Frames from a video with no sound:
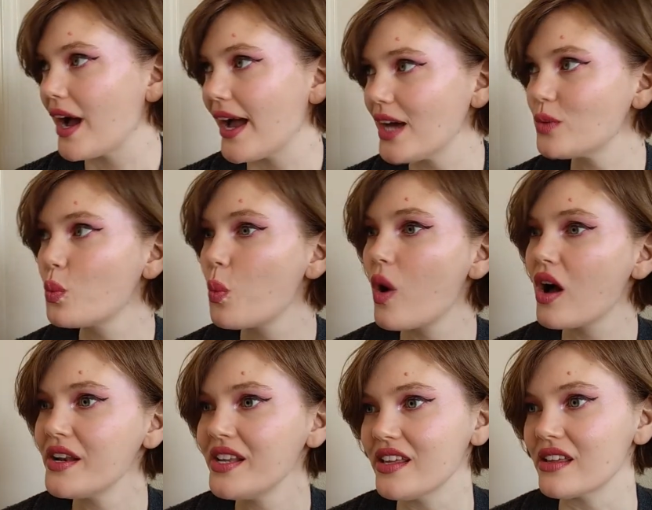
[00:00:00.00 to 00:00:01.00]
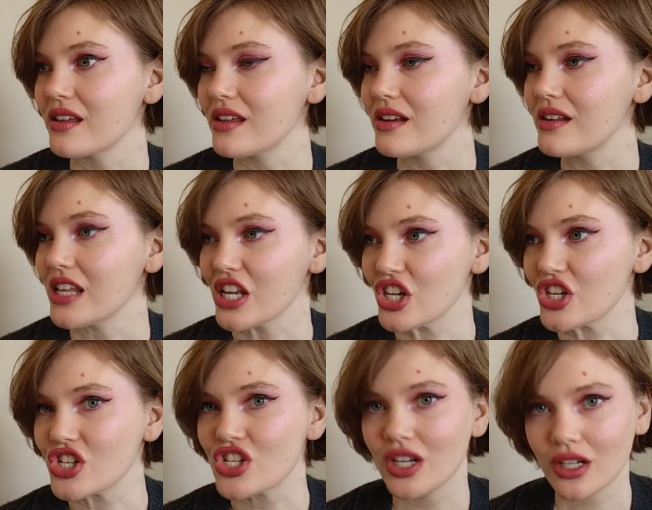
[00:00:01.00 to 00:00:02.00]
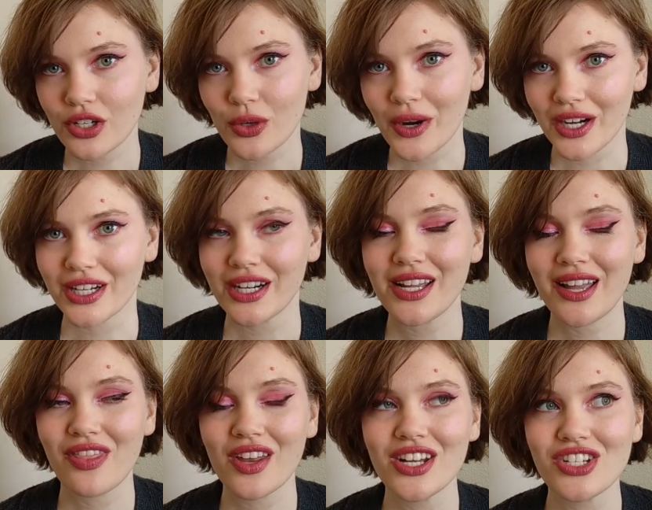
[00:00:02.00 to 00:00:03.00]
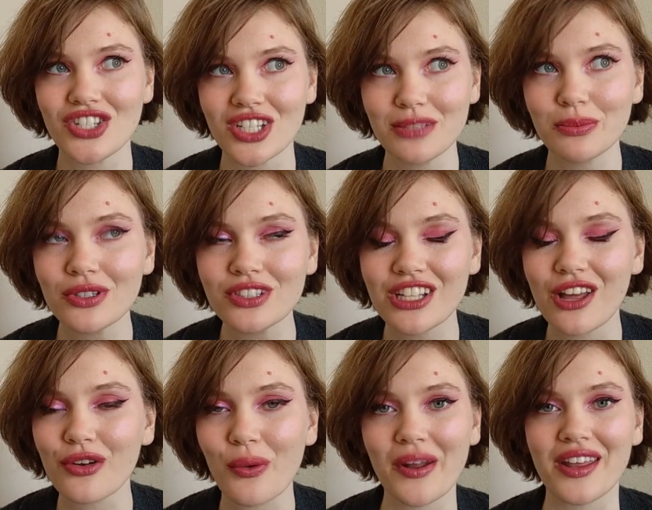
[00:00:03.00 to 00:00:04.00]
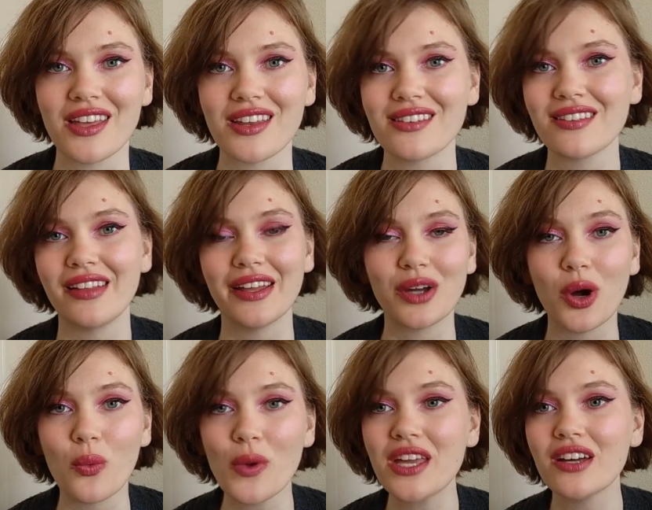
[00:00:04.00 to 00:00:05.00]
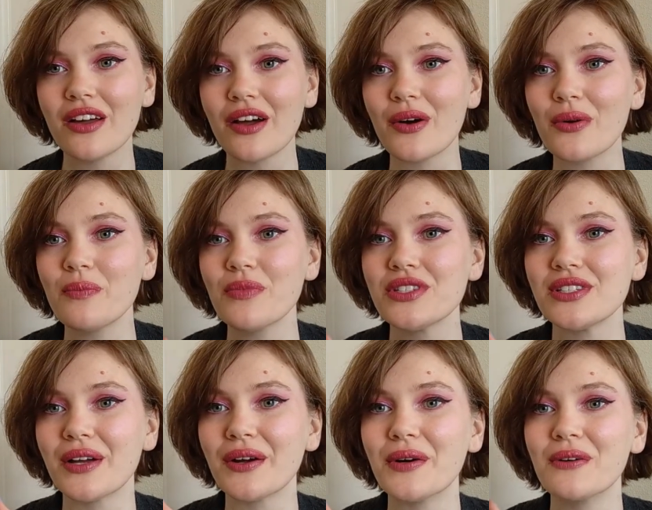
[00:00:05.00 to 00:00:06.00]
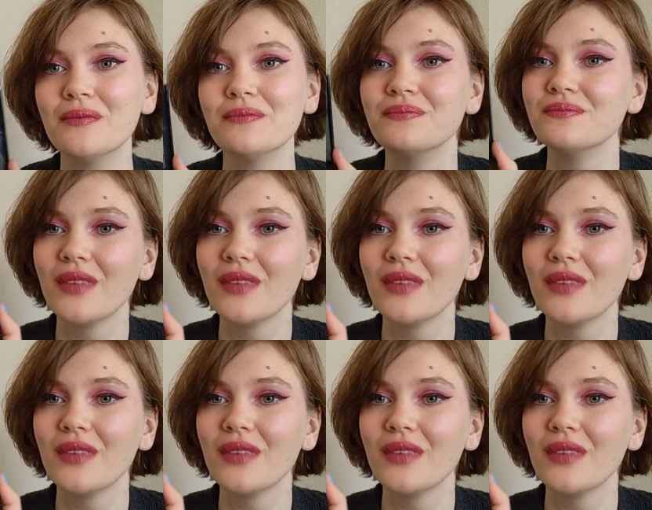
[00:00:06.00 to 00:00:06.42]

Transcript: I had one in in January and then I just pulled another one in like a week ago. So